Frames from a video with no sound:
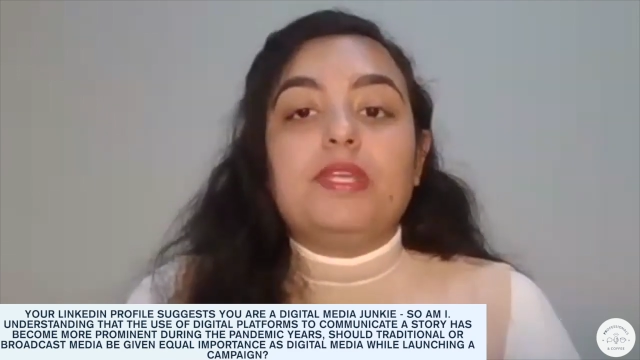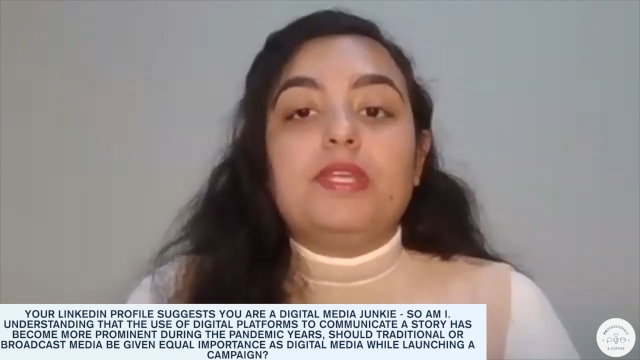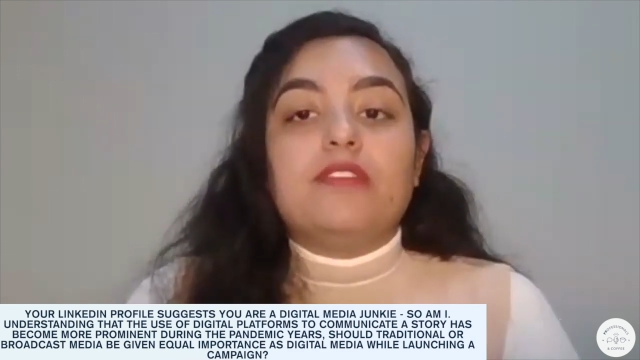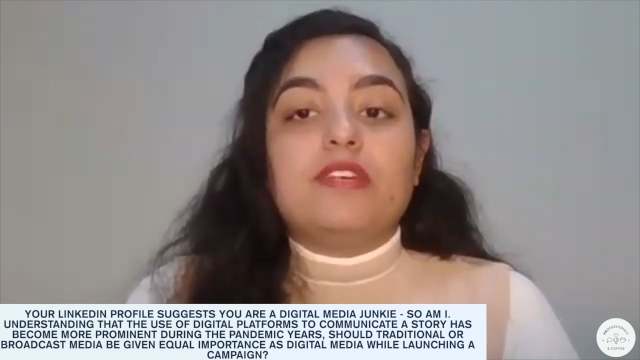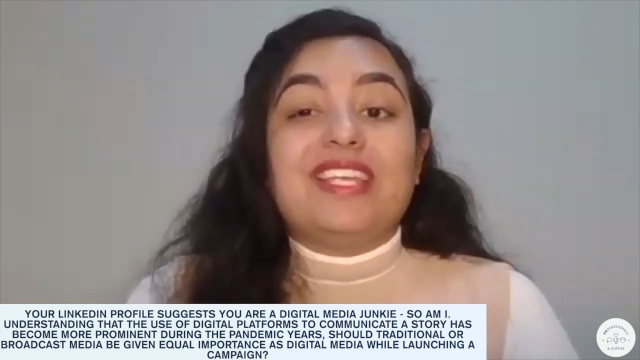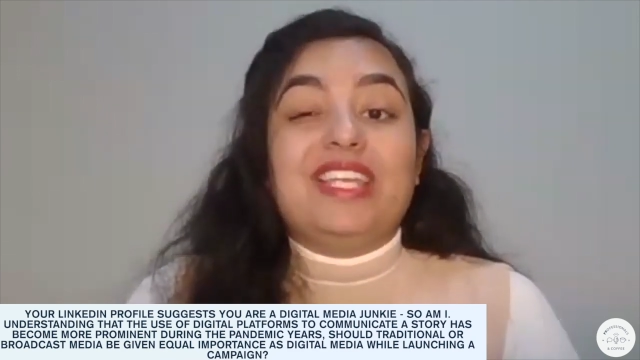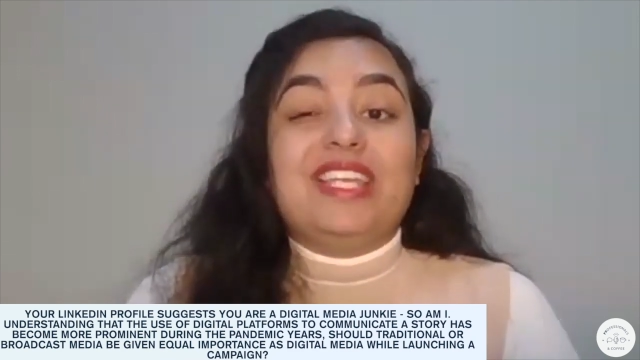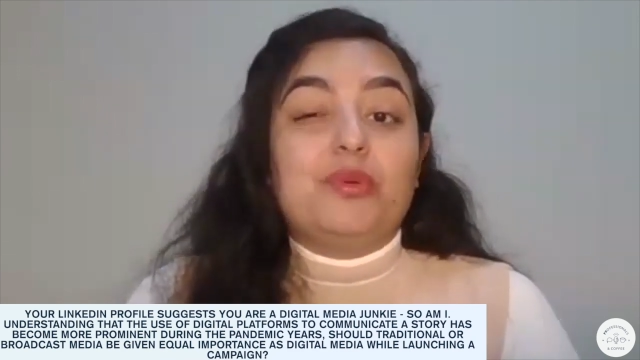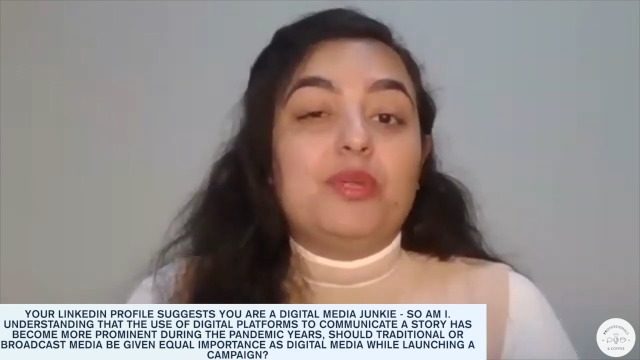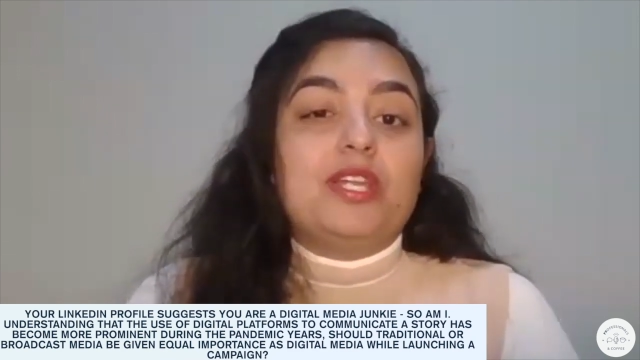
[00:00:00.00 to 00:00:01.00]
be given
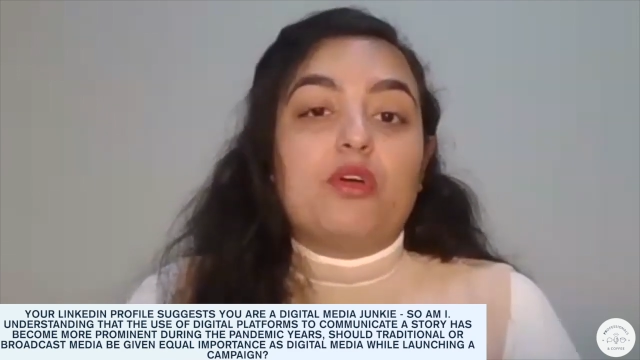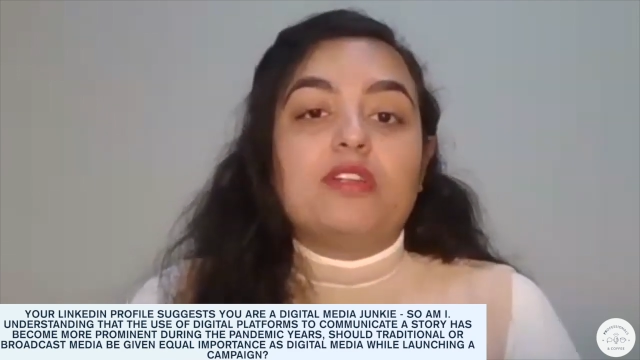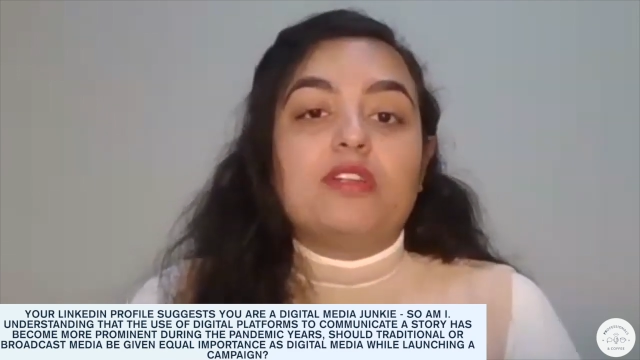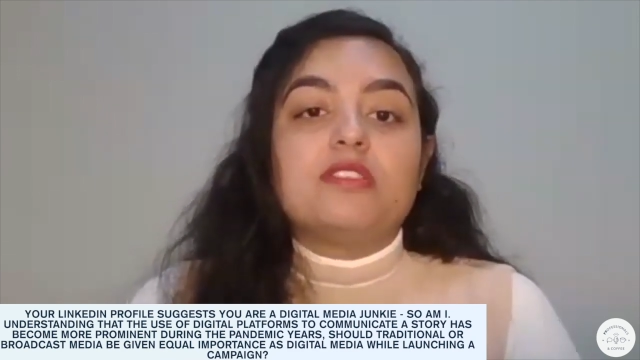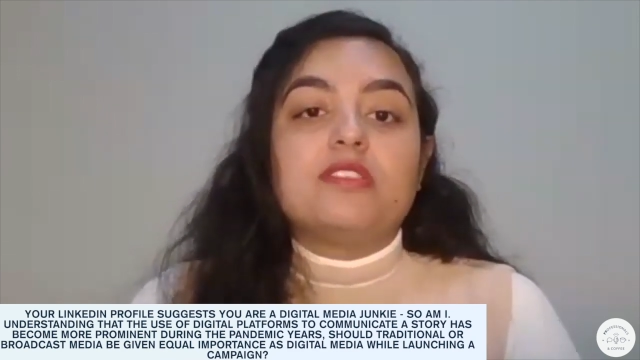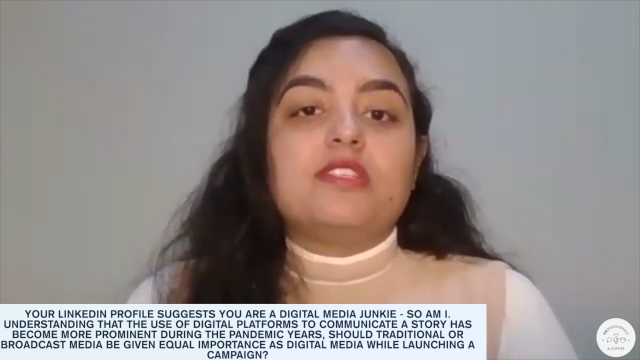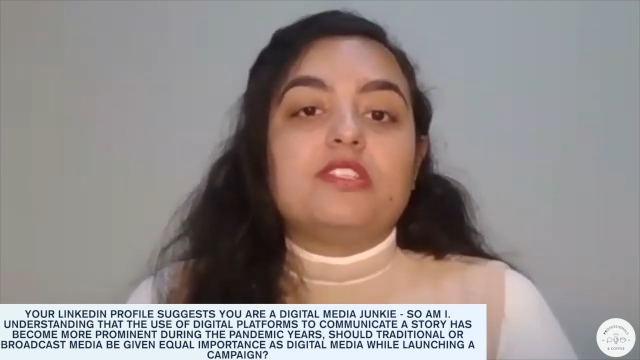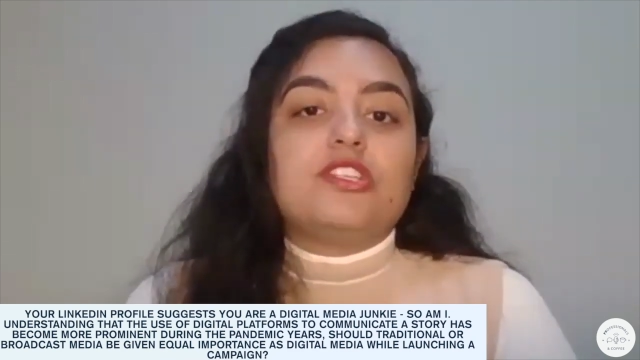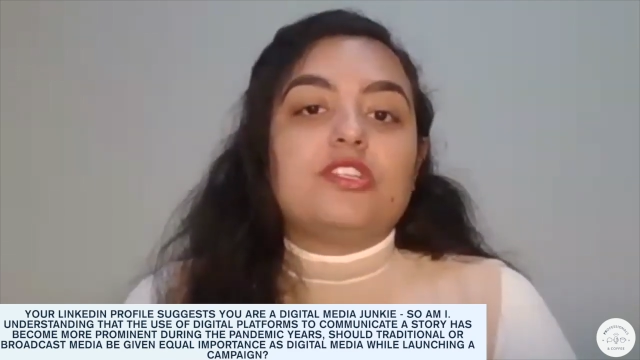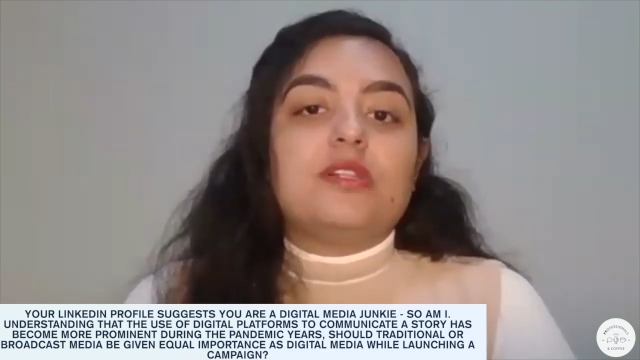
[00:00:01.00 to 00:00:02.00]
equal importance as
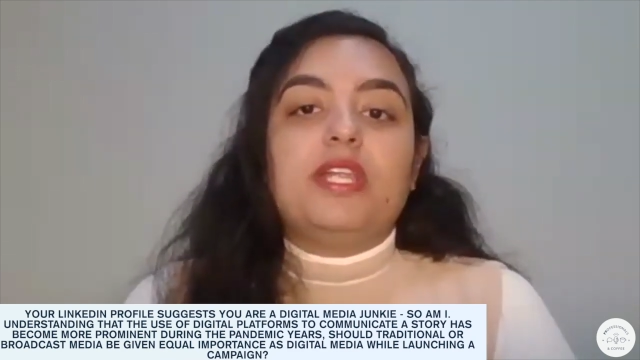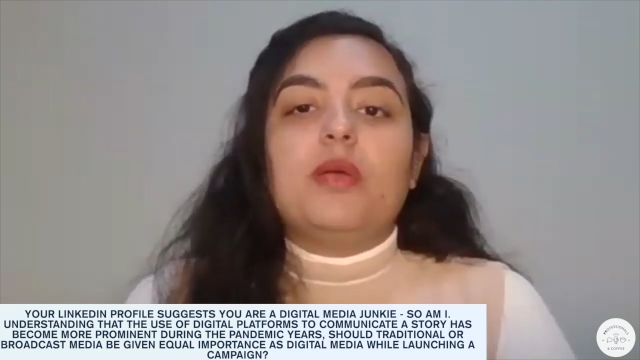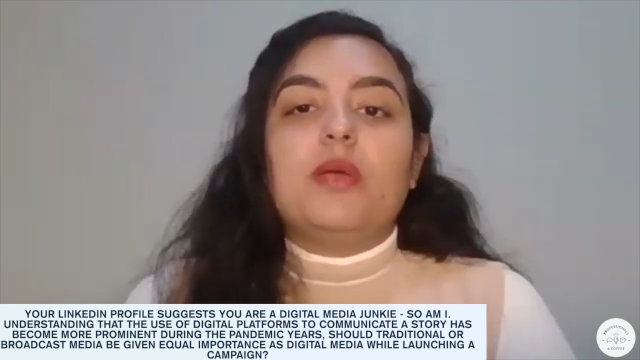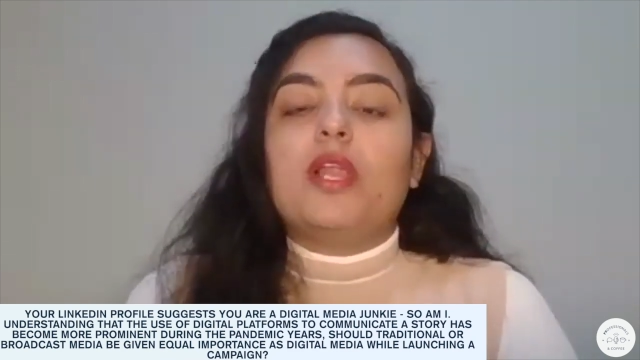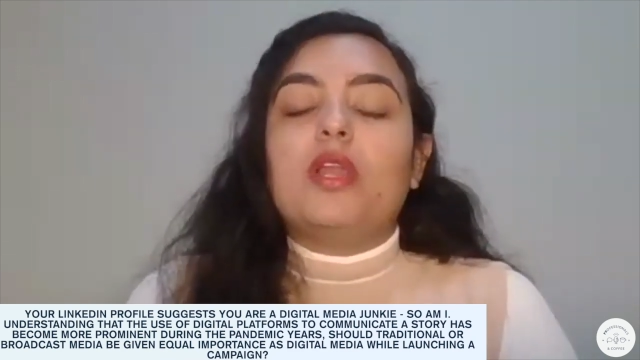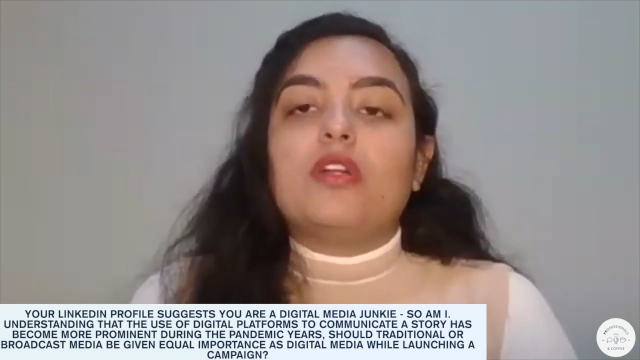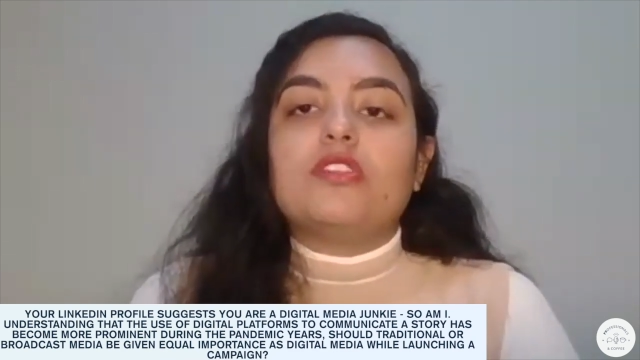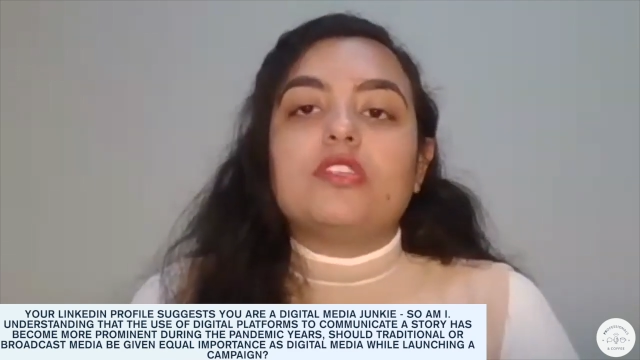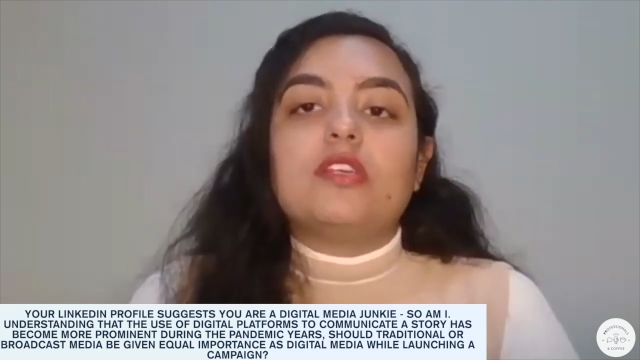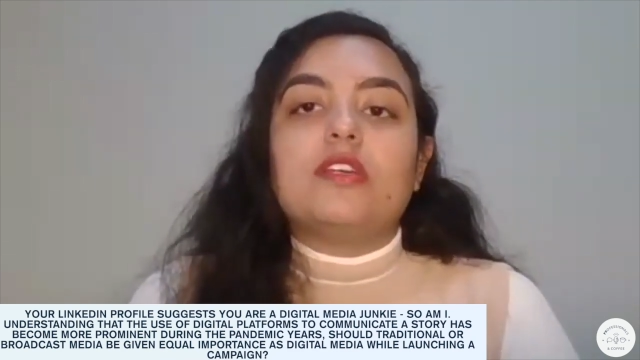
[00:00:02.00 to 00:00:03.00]
digital media while
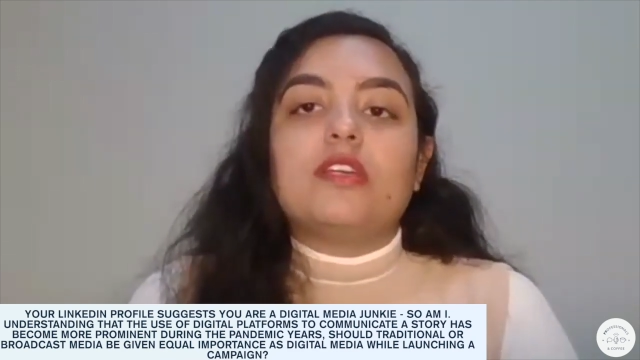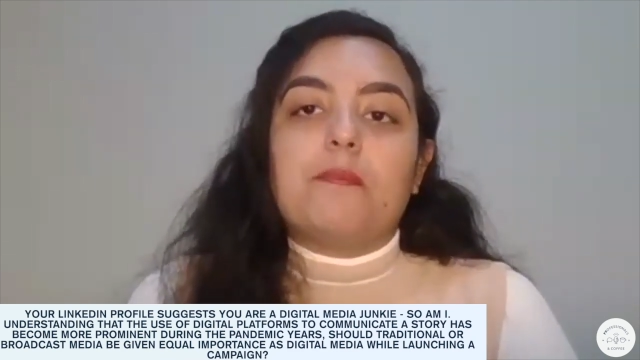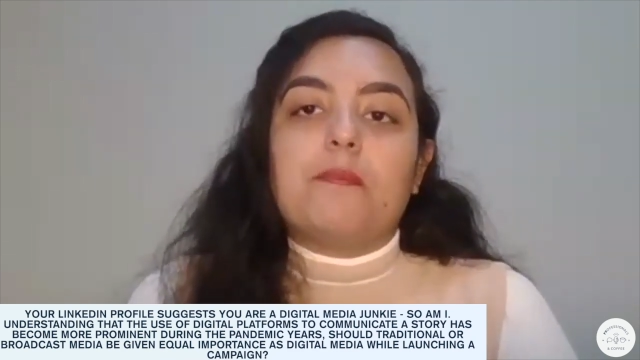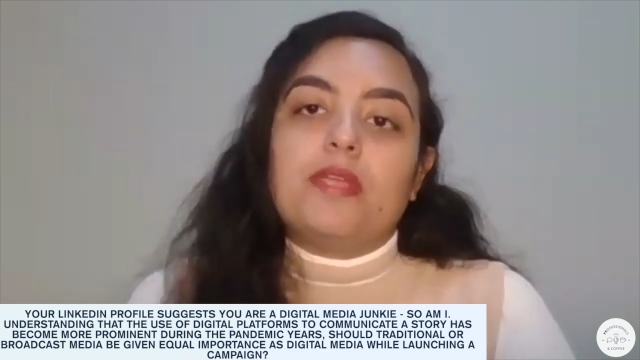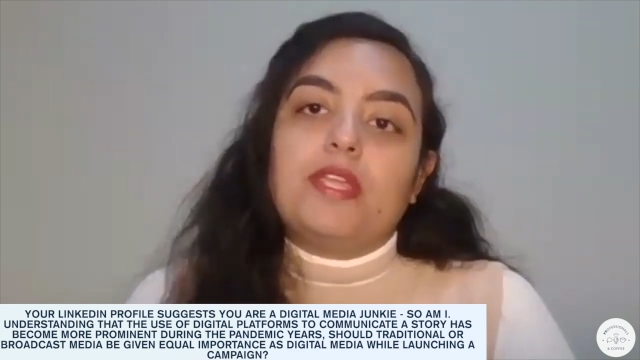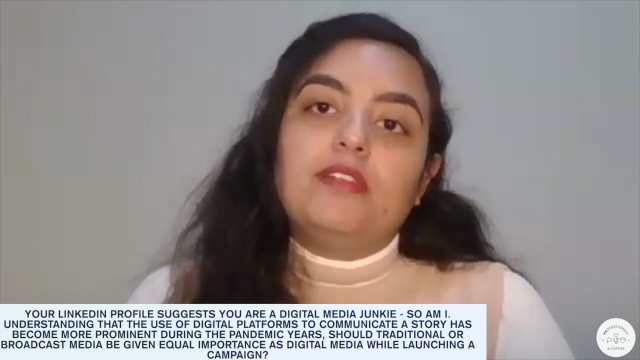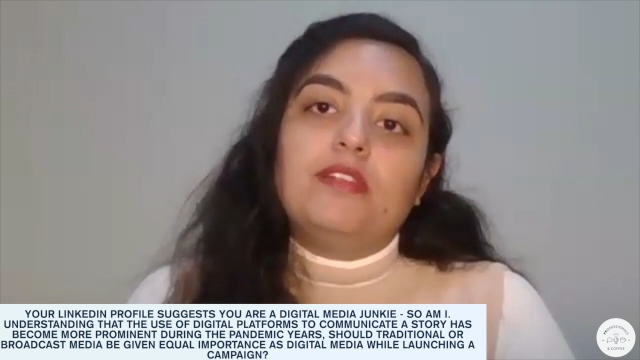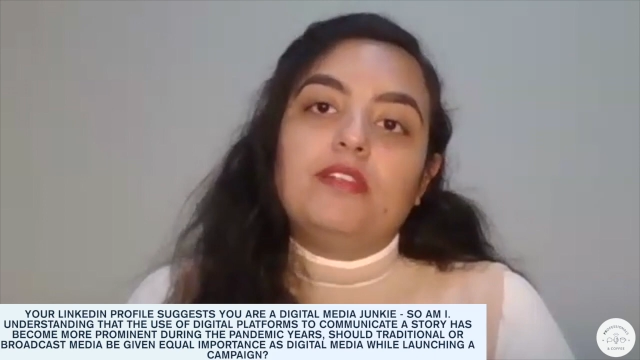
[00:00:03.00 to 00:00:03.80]
launching a campaign?